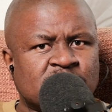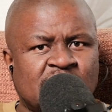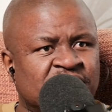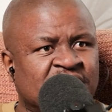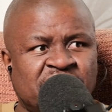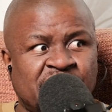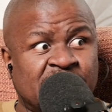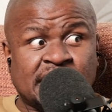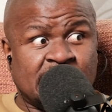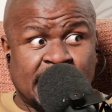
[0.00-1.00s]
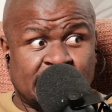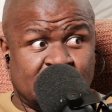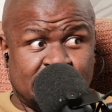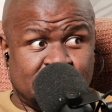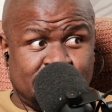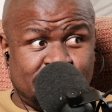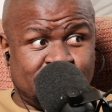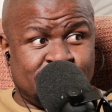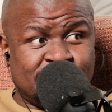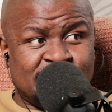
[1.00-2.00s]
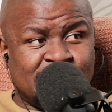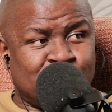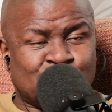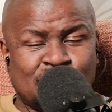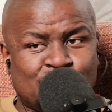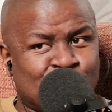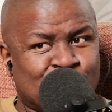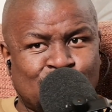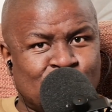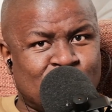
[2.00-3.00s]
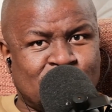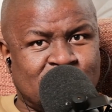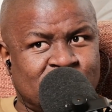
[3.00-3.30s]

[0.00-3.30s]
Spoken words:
I've never had it like that. I'm sure I'm not the only one.